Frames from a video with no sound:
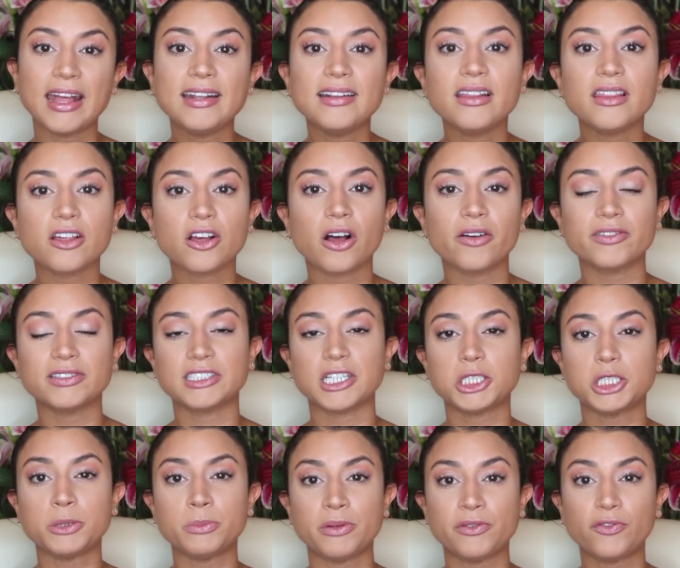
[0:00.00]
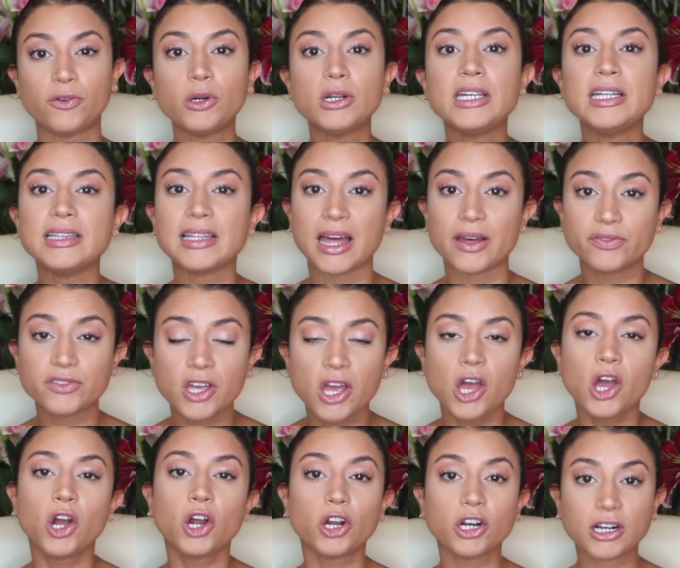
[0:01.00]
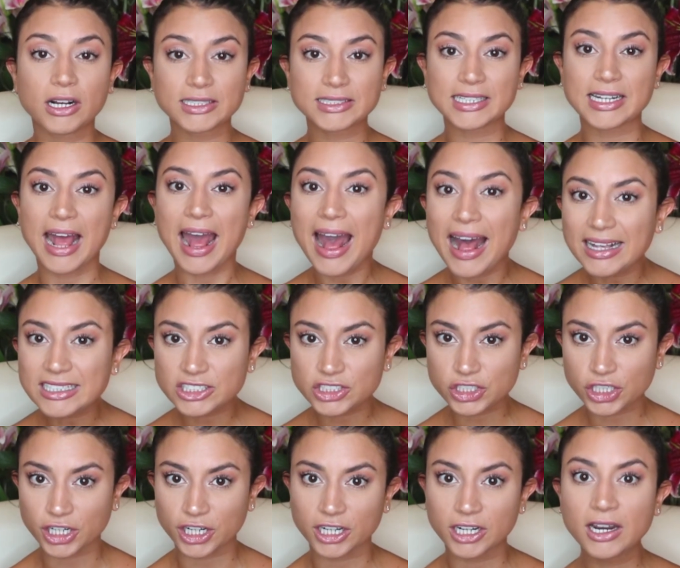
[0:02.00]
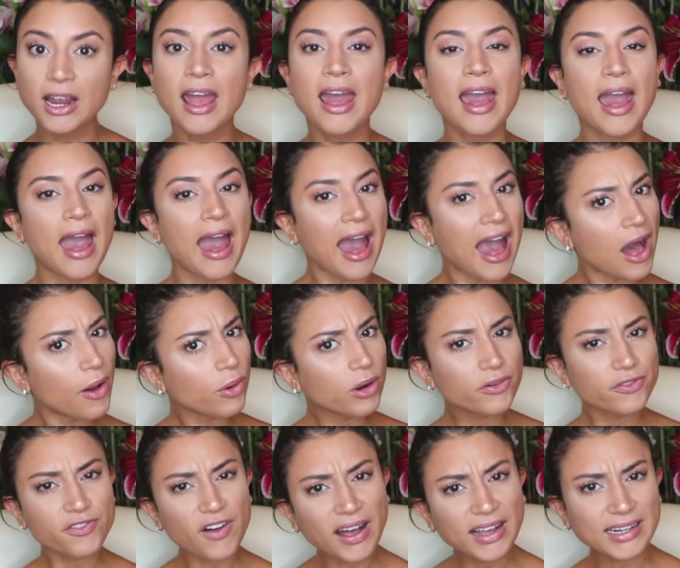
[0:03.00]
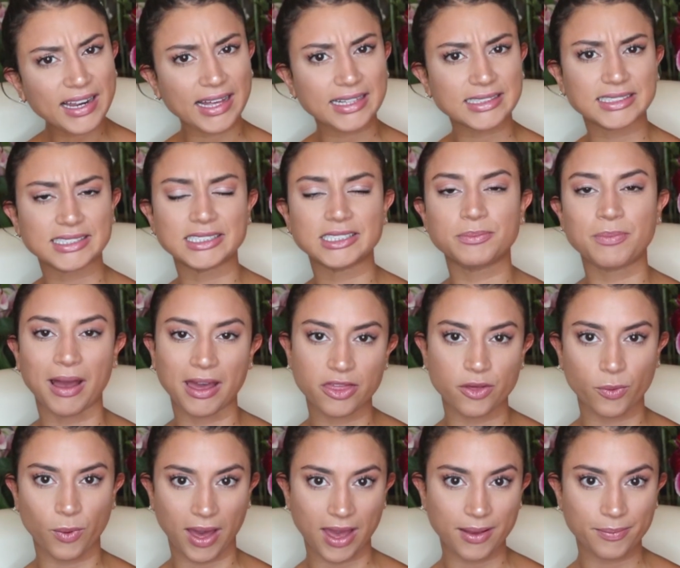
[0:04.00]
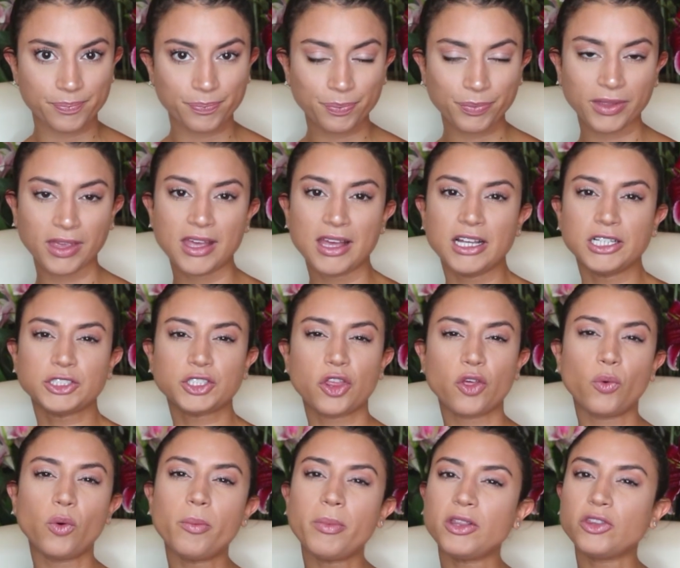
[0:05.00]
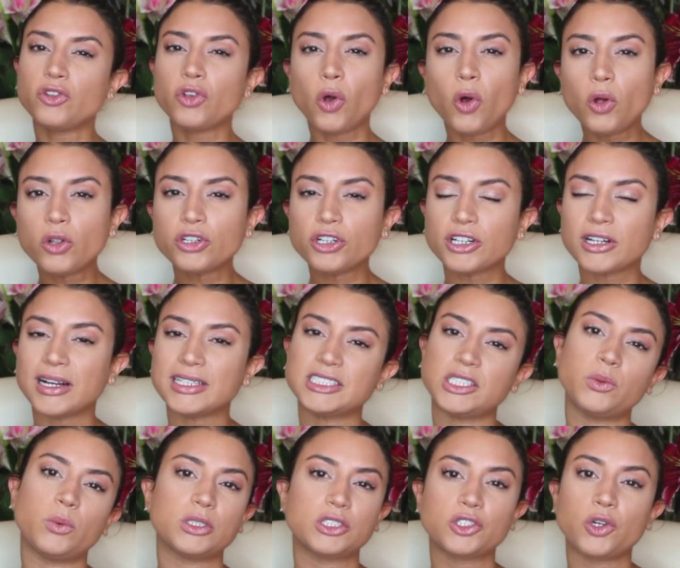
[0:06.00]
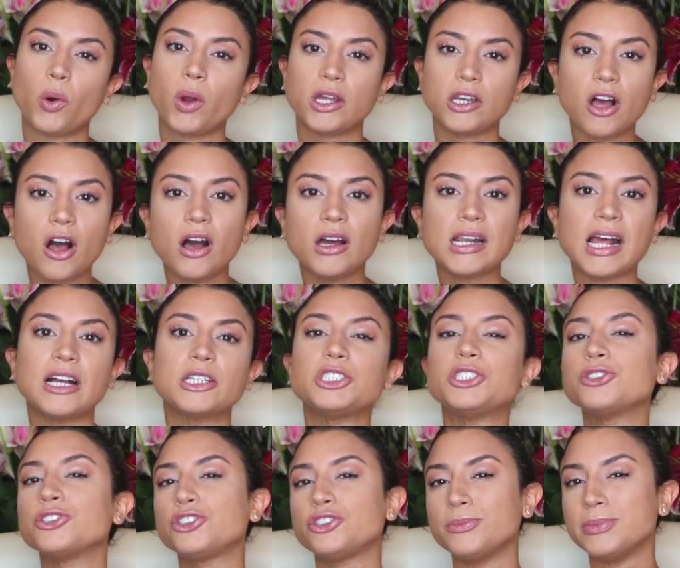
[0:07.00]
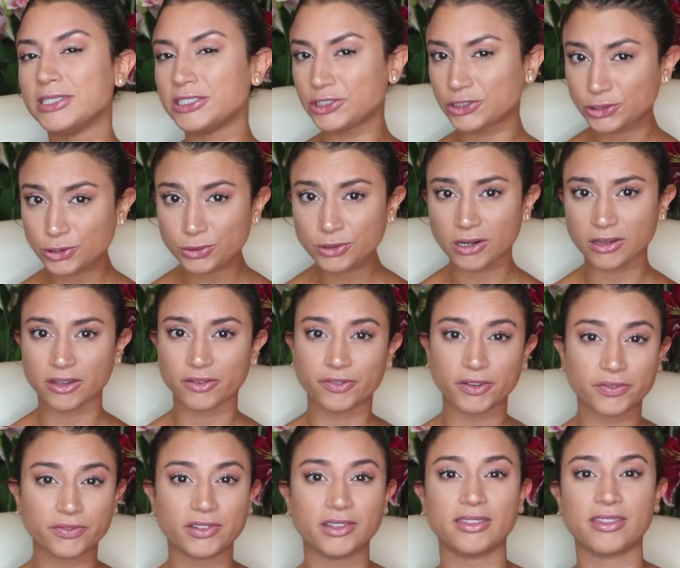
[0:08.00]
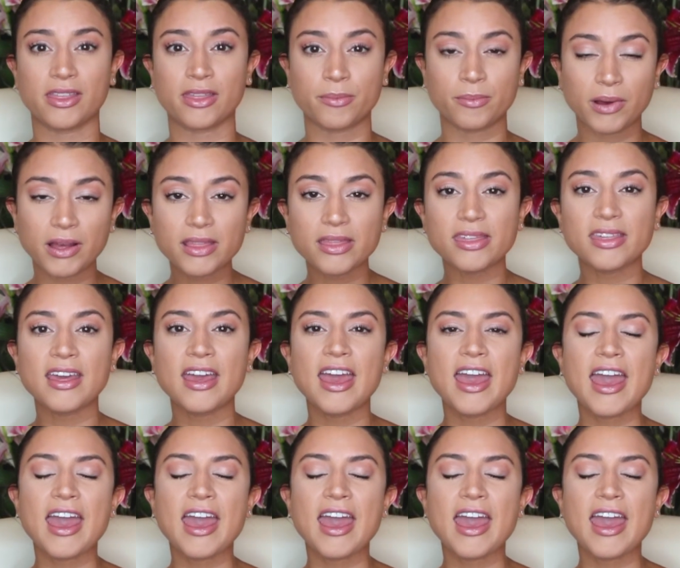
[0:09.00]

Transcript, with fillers: end of the conversation, before he left, her cousin asked her, "How are finances, by the way?" So the woman told her cousin what's going on, how she was to be sued on the fifteenth of the month,